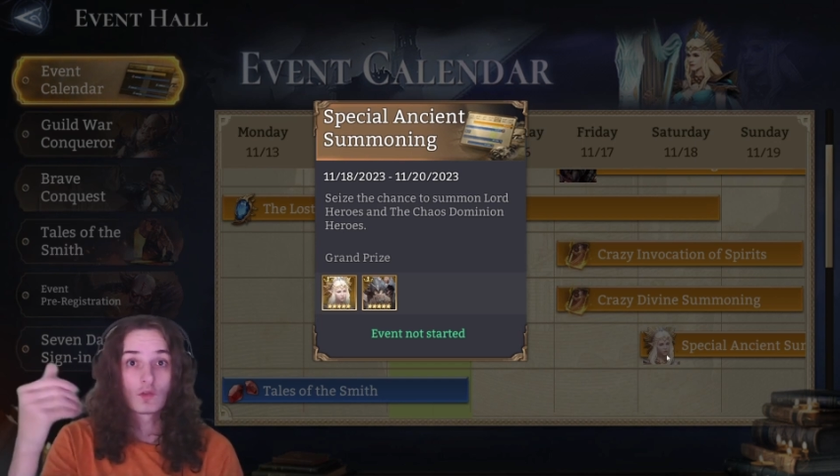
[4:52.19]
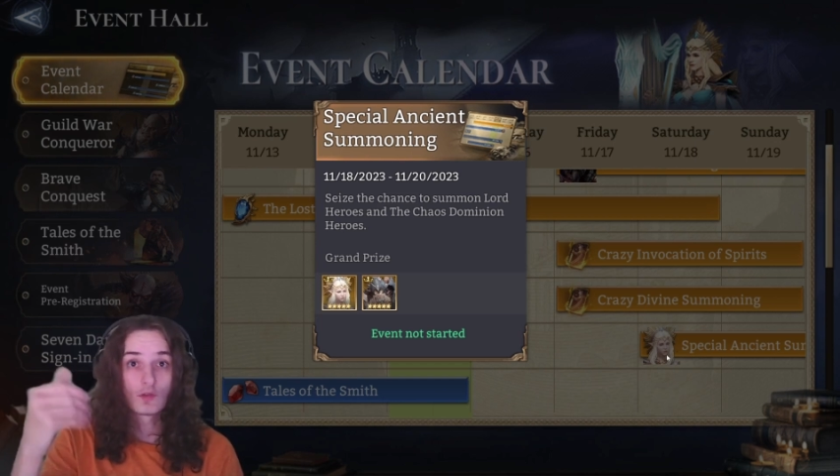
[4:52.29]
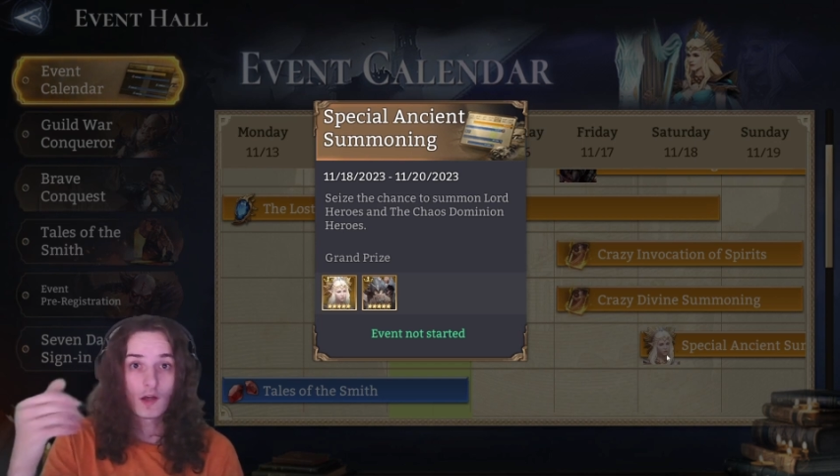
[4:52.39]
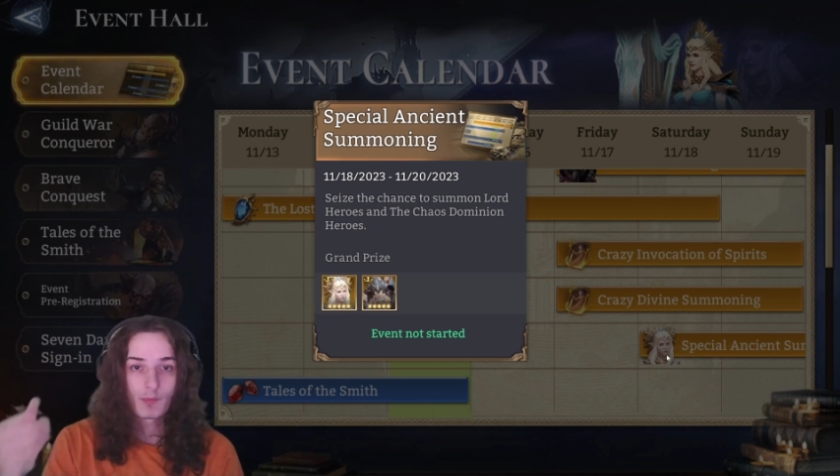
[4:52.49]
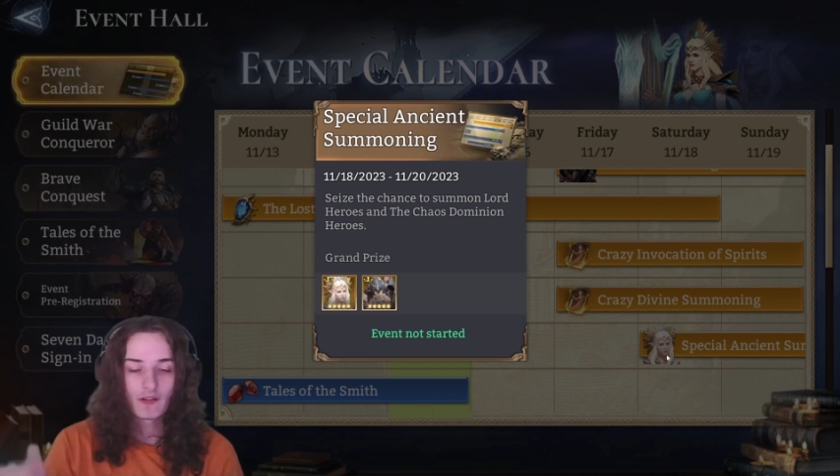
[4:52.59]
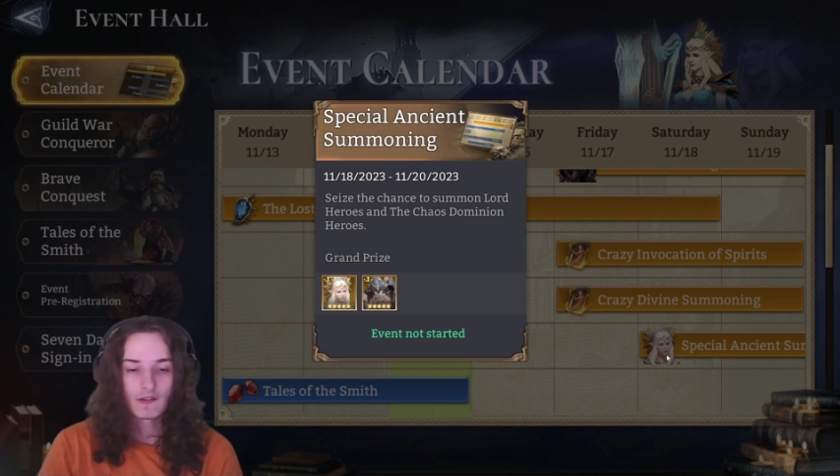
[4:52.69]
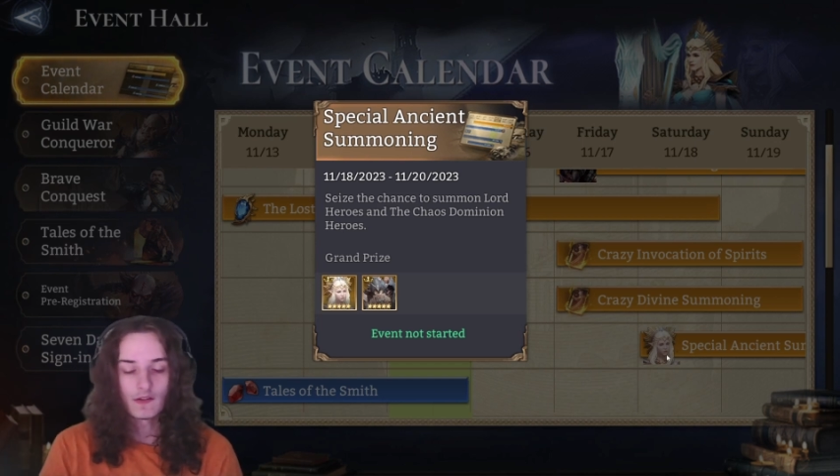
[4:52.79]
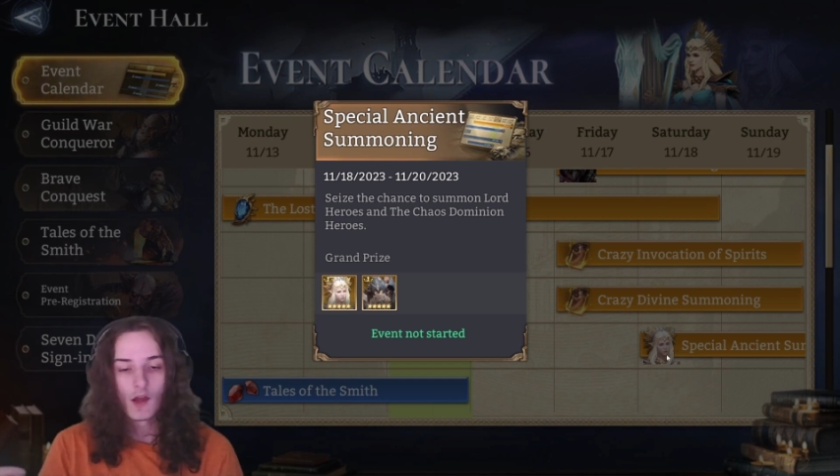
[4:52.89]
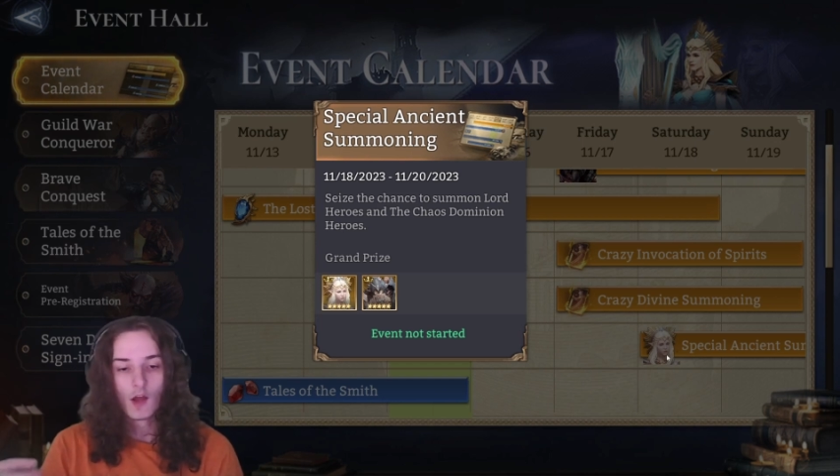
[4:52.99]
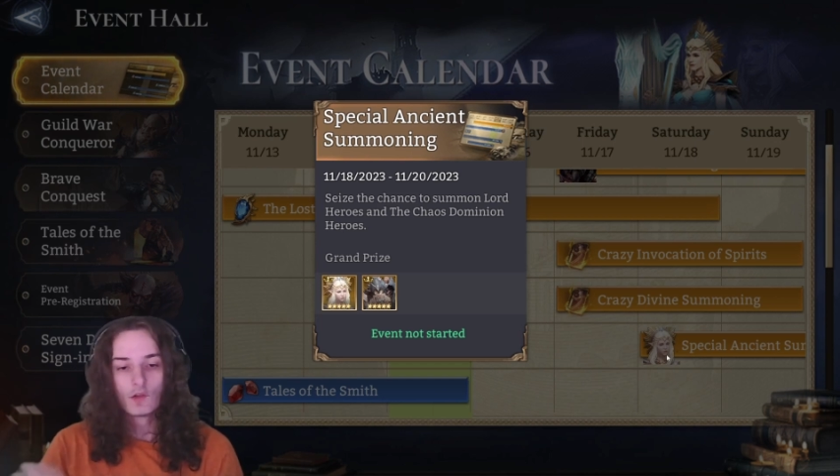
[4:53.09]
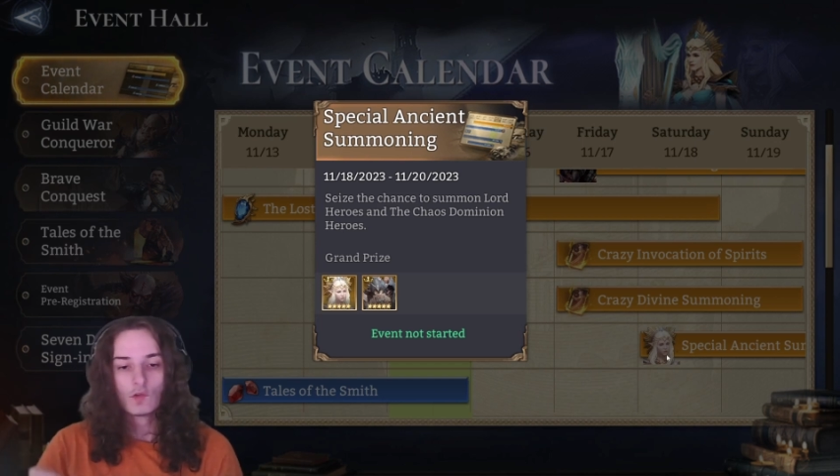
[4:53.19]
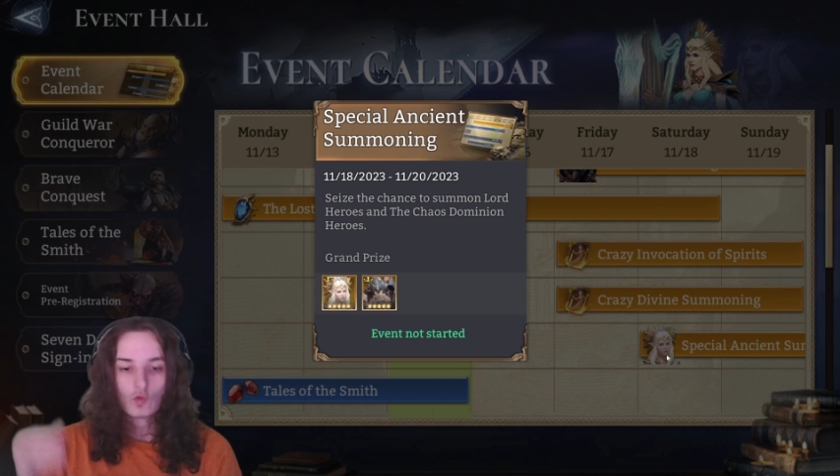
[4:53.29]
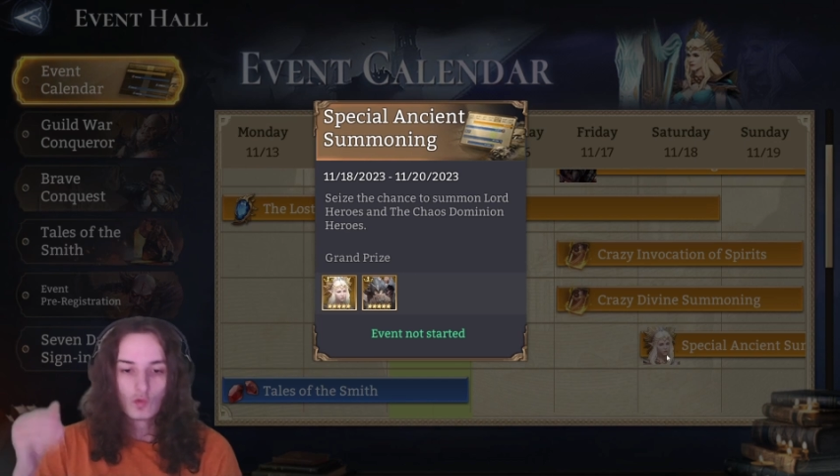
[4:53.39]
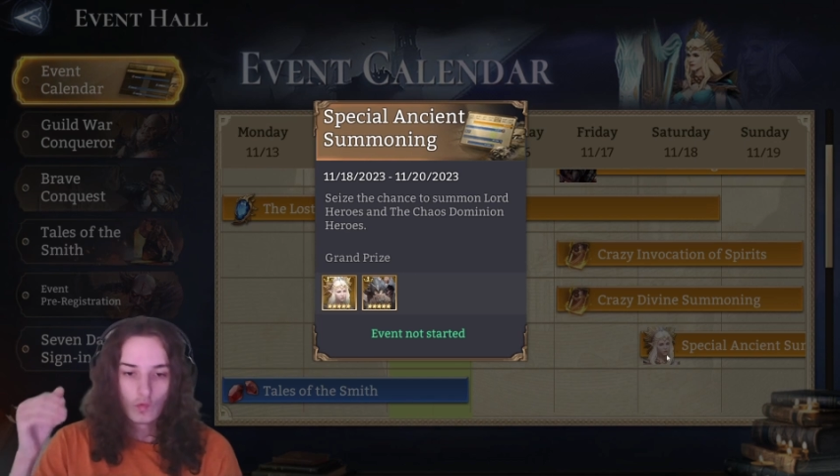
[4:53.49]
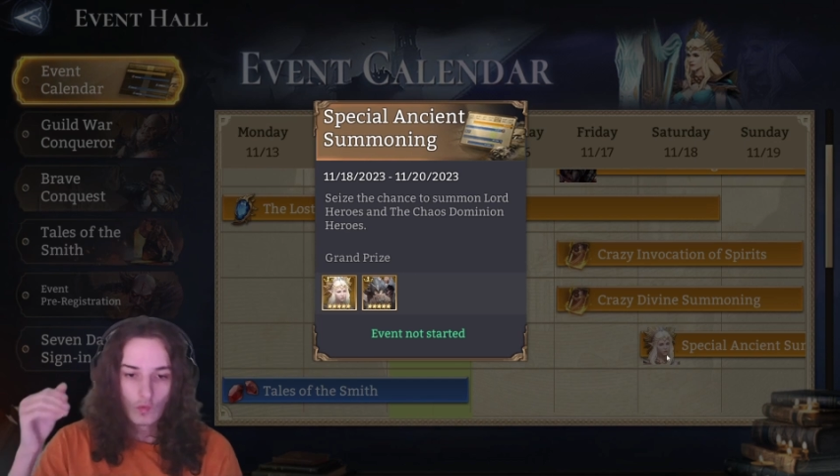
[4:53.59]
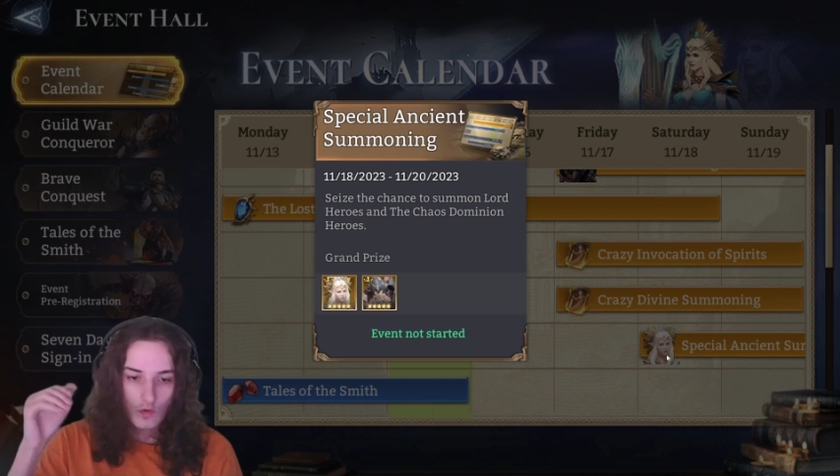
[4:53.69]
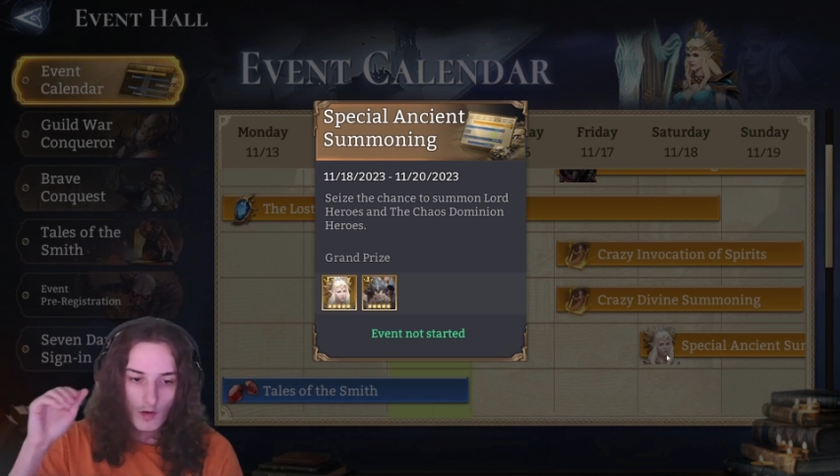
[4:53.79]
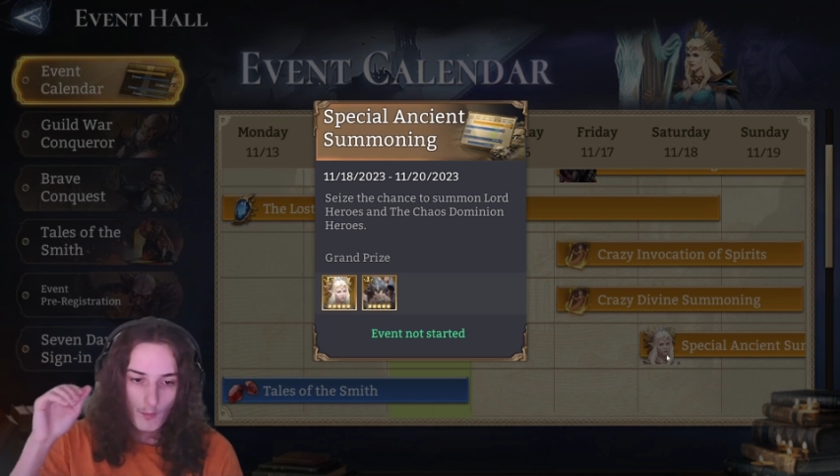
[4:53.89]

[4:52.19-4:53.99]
to Lord Pity, you do